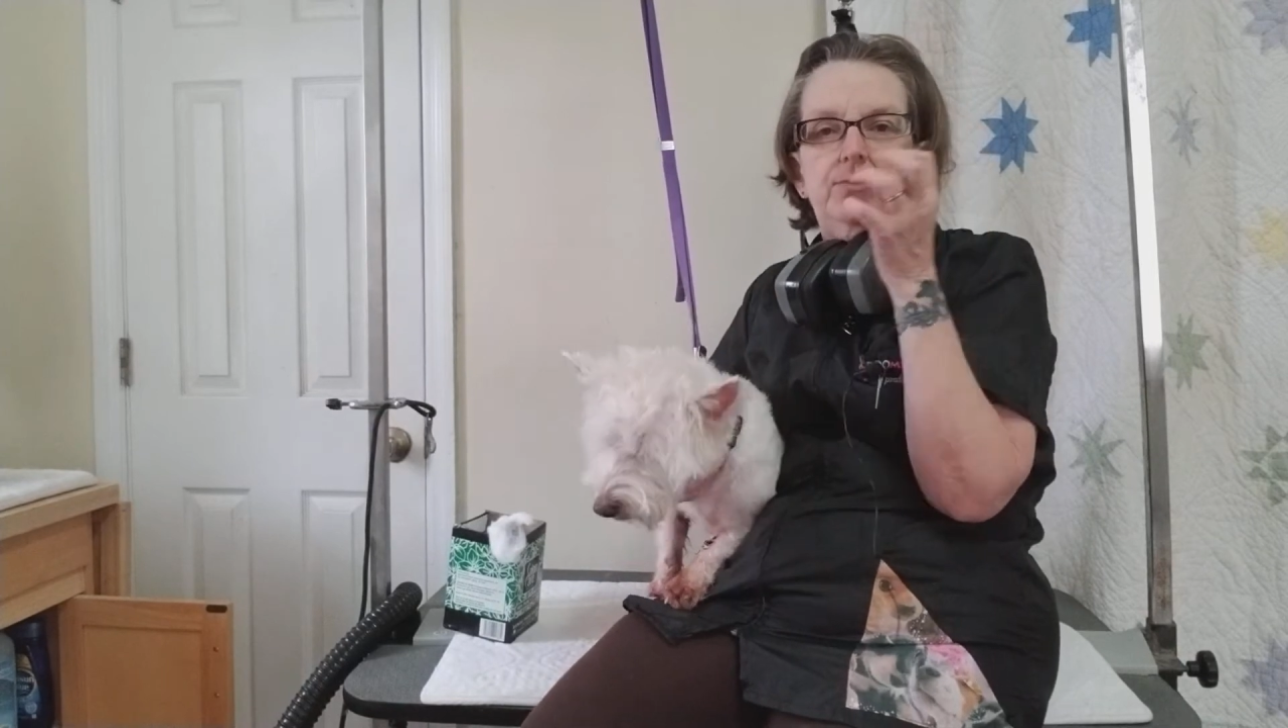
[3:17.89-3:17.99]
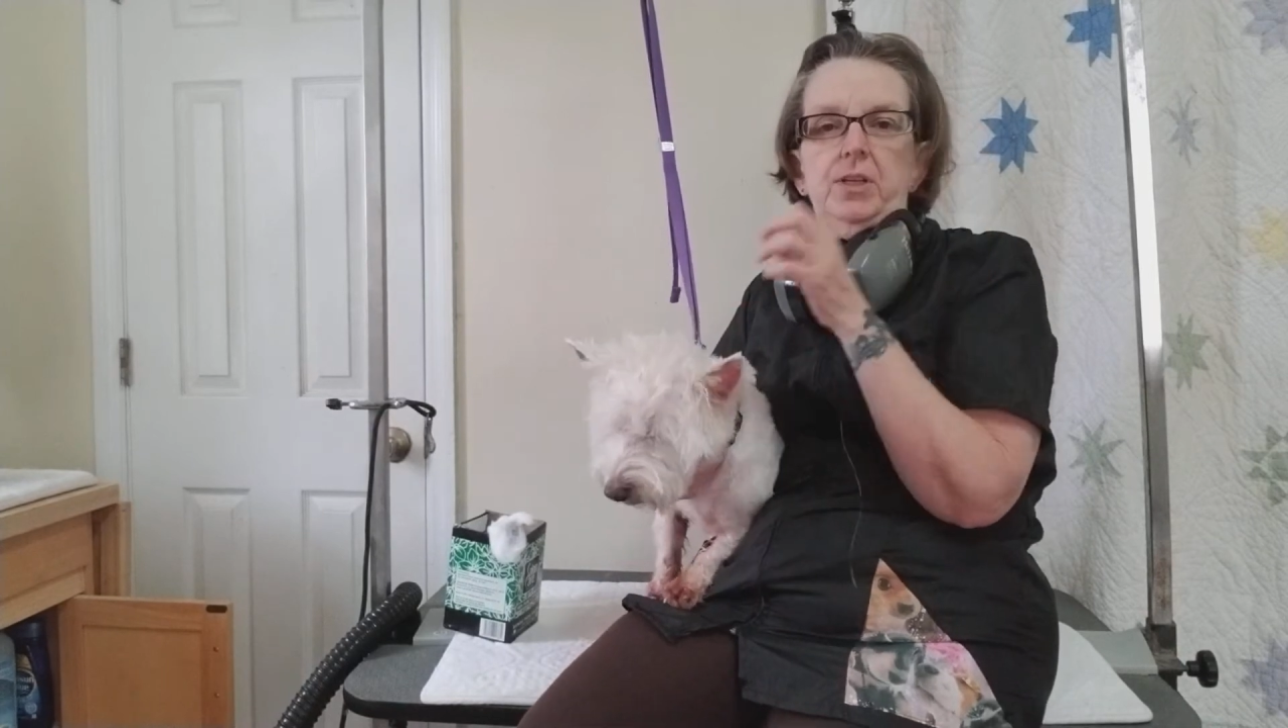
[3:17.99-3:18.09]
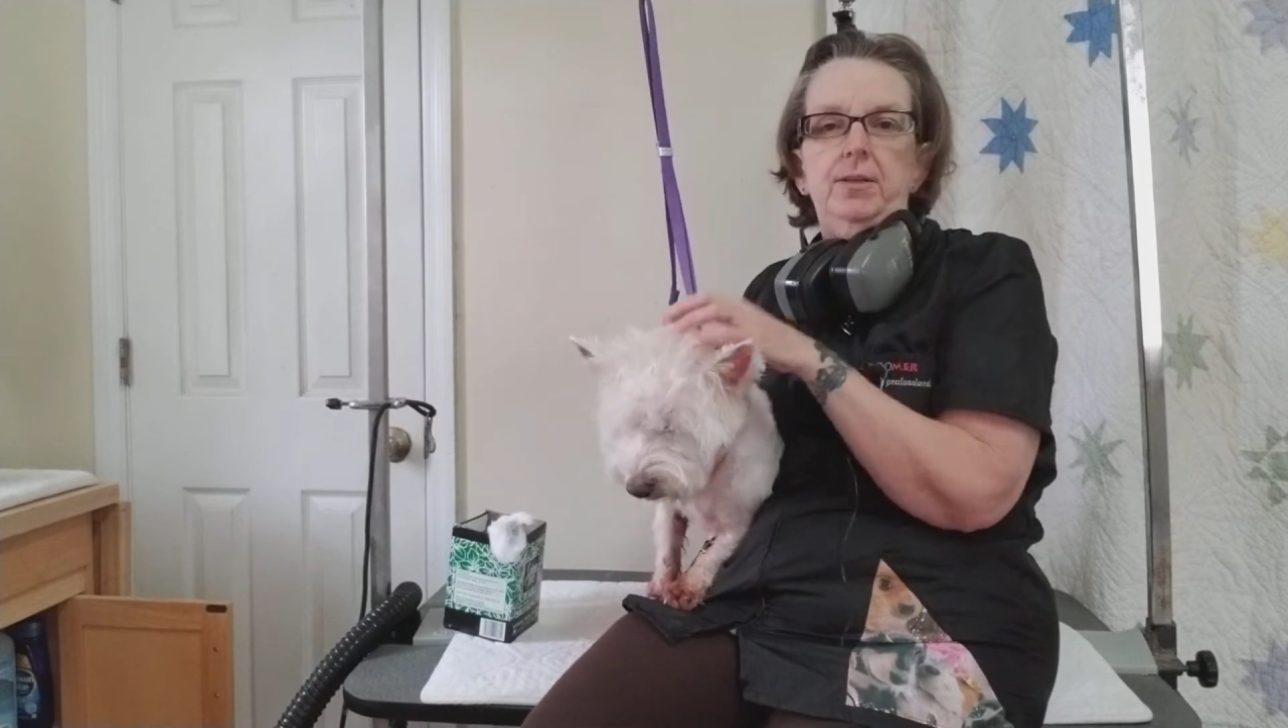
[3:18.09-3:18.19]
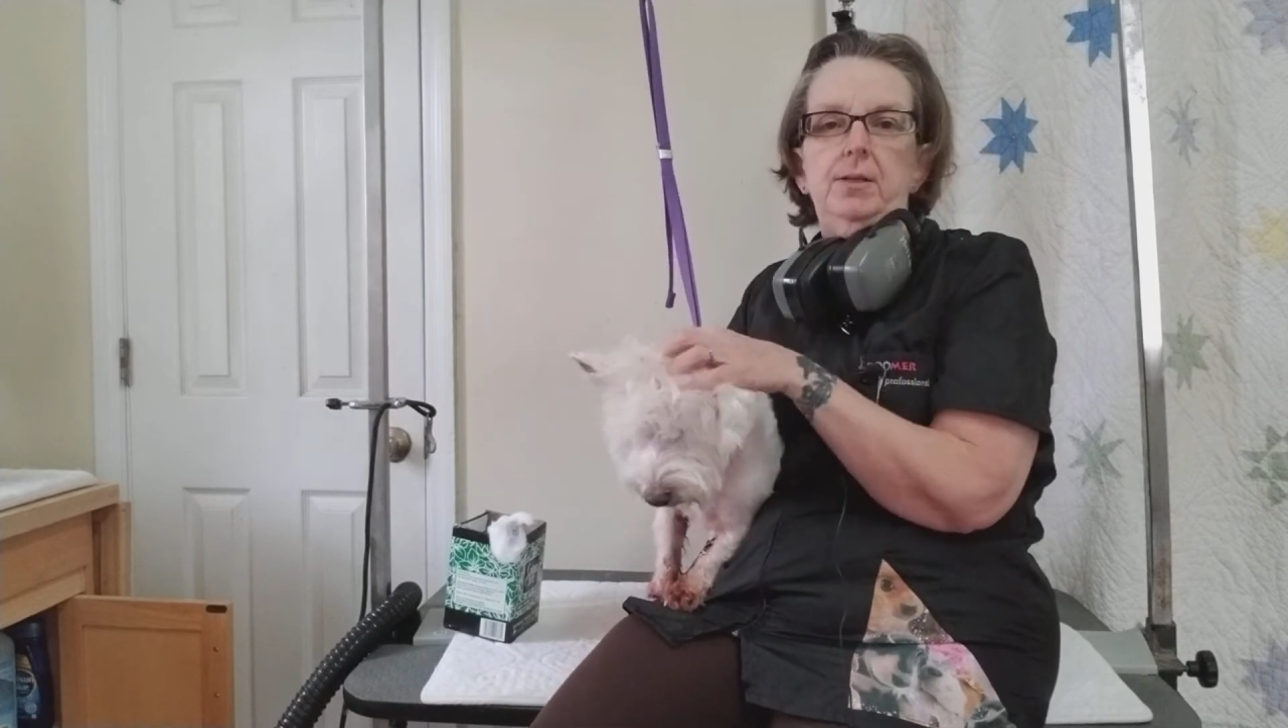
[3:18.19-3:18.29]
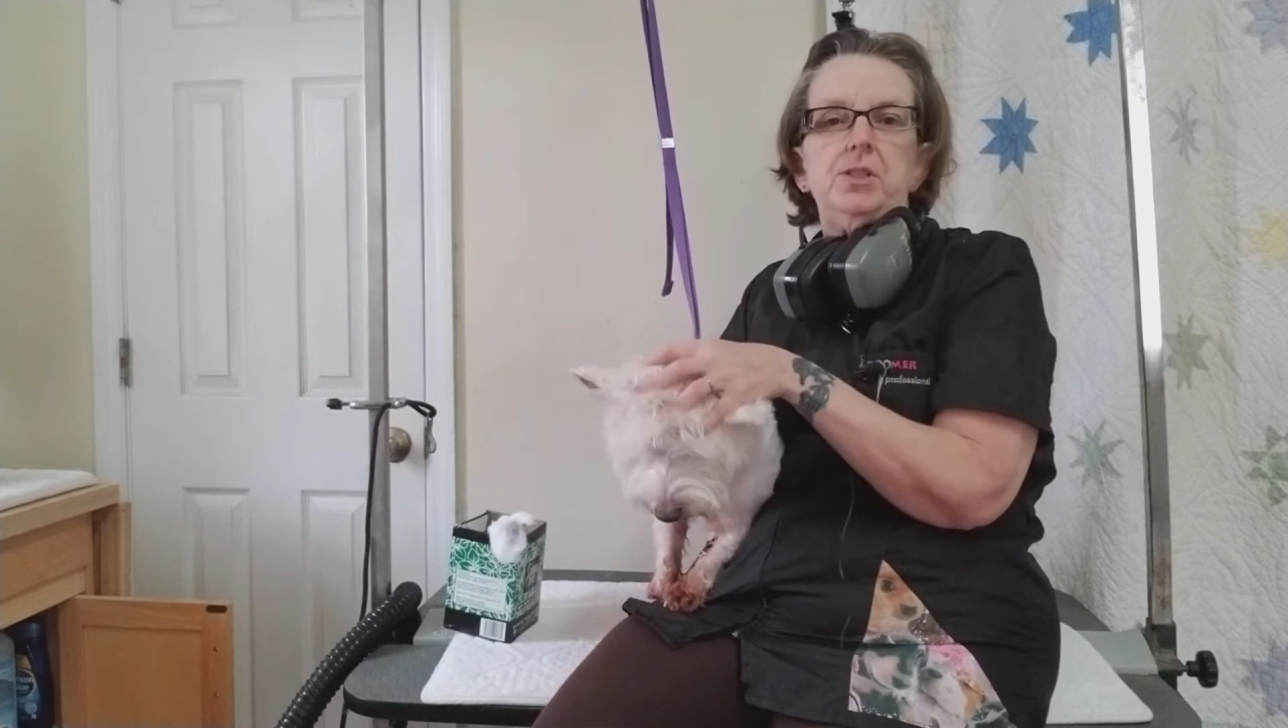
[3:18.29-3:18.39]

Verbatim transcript: everything,